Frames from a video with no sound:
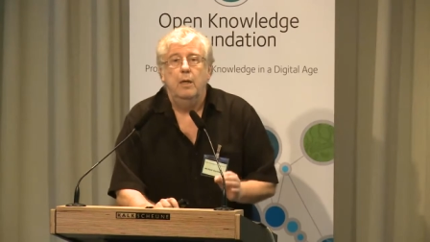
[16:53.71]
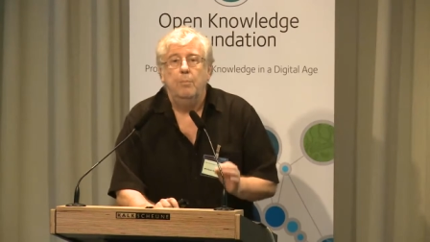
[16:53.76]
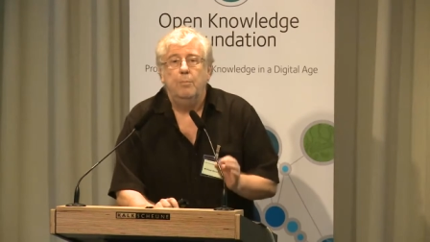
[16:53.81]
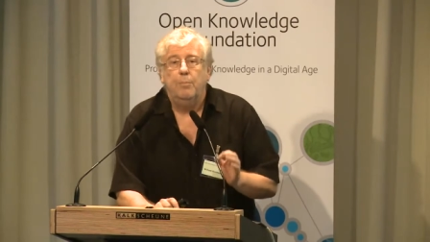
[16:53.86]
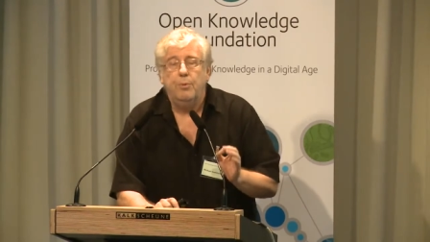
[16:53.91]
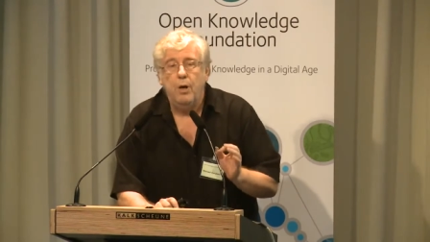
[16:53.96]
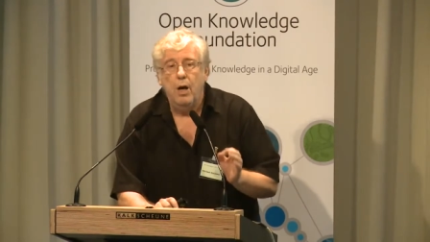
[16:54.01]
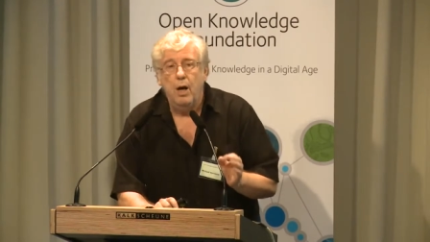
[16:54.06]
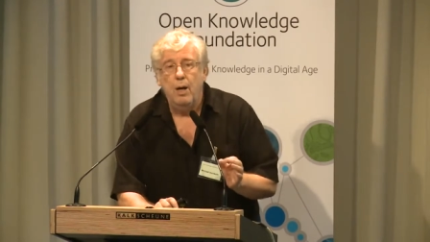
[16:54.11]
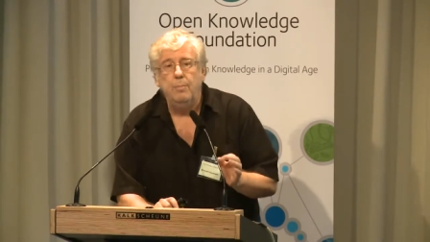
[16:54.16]

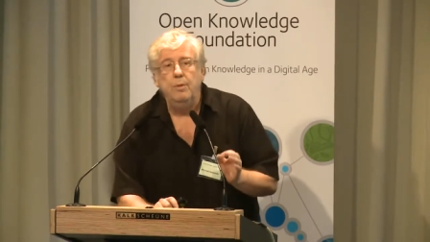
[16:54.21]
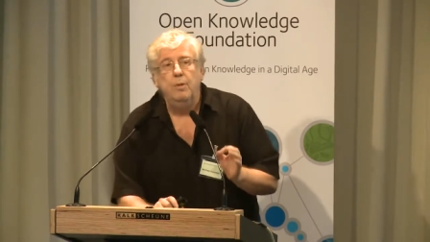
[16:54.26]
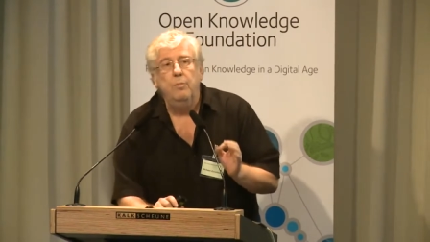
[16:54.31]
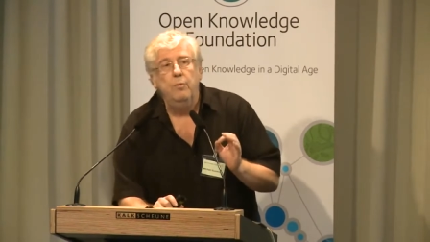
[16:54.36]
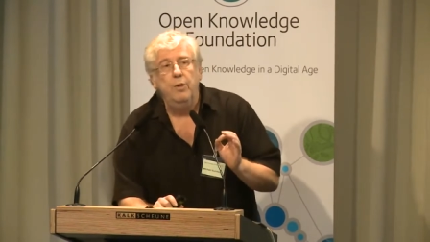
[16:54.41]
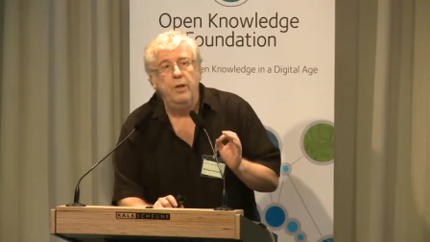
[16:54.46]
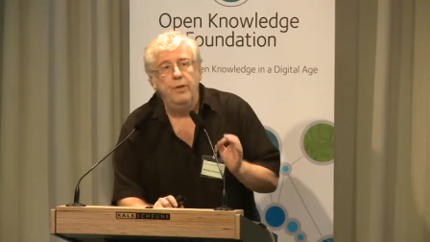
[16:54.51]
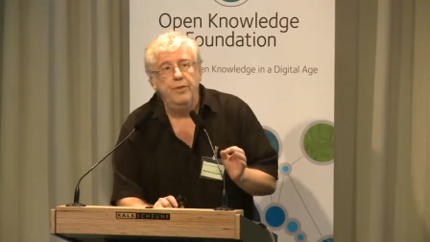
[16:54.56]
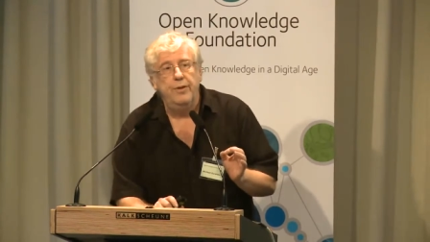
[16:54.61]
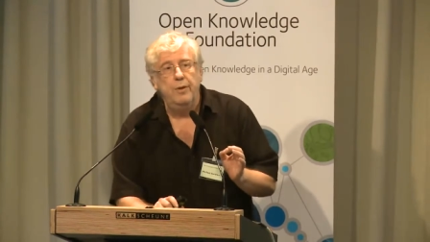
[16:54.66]
Problem
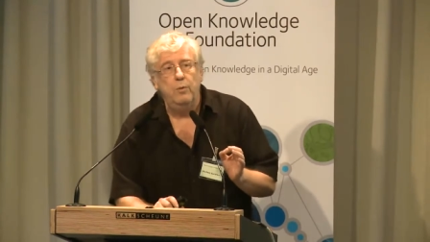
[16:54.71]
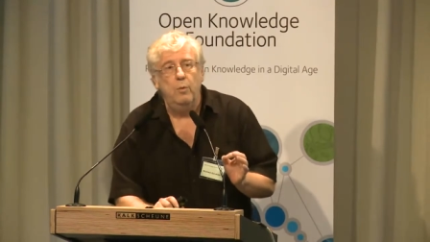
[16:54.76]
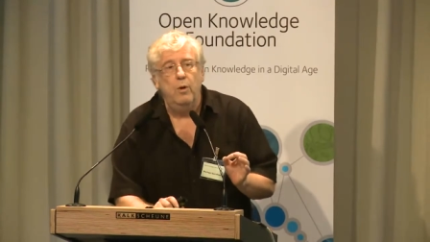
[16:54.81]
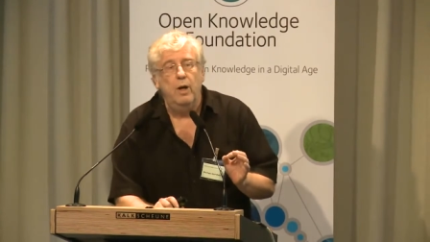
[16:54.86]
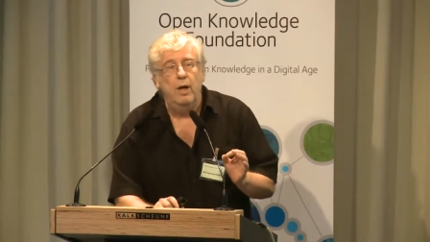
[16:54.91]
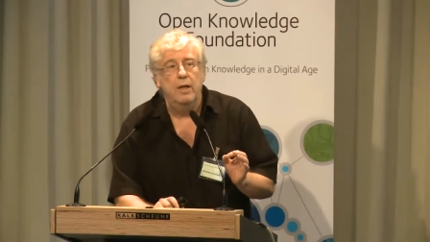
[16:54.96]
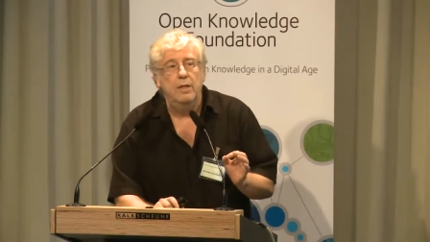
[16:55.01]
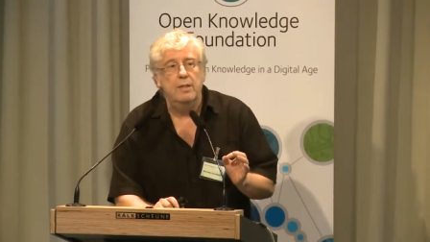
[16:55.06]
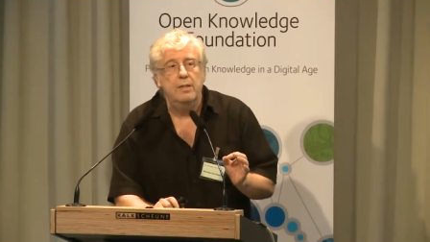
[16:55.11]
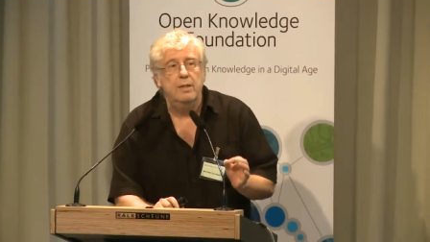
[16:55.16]
with it
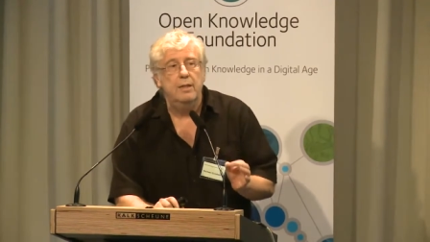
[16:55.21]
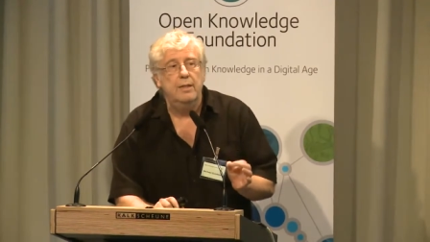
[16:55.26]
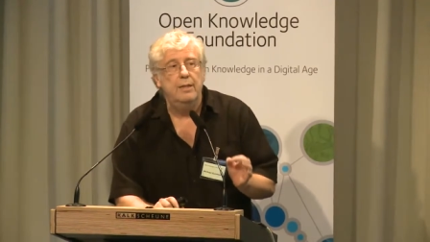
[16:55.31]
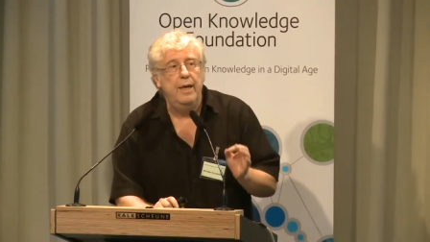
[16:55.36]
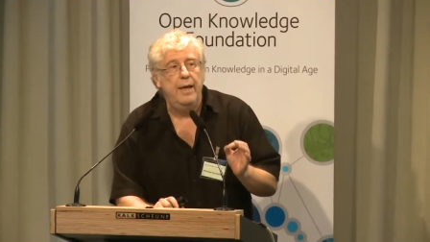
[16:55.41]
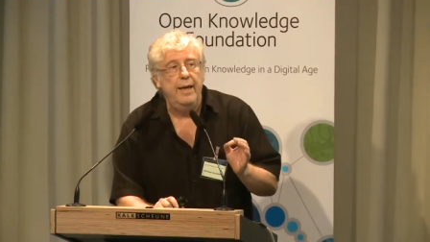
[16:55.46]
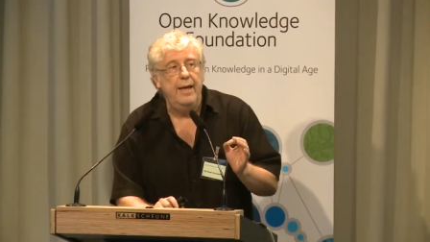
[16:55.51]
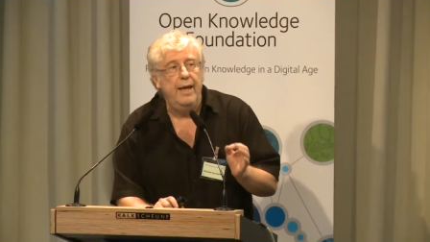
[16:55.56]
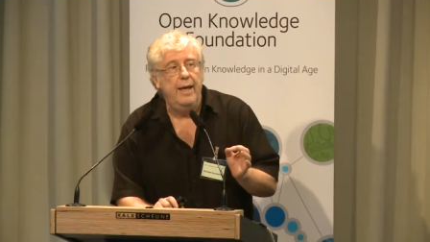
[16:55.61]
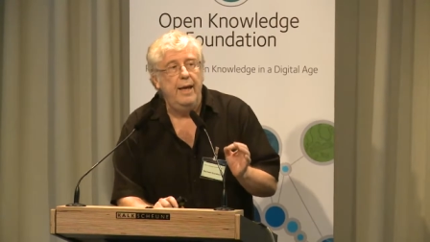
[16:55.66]
was that
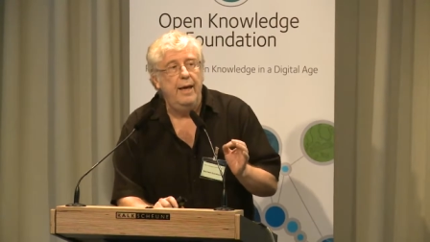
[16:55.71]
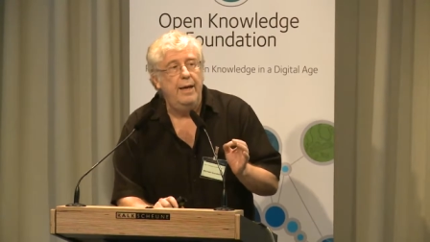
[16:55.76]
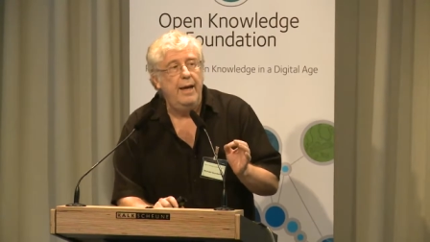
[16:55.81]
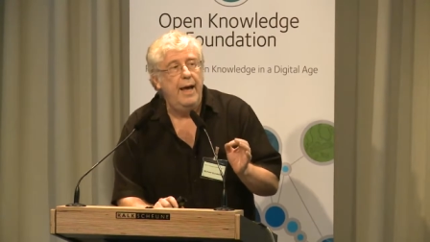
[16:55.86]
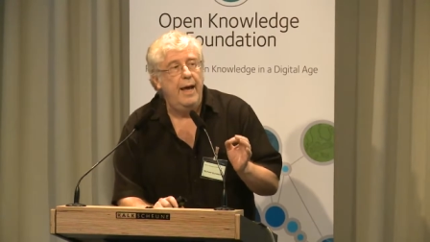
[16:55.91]
they had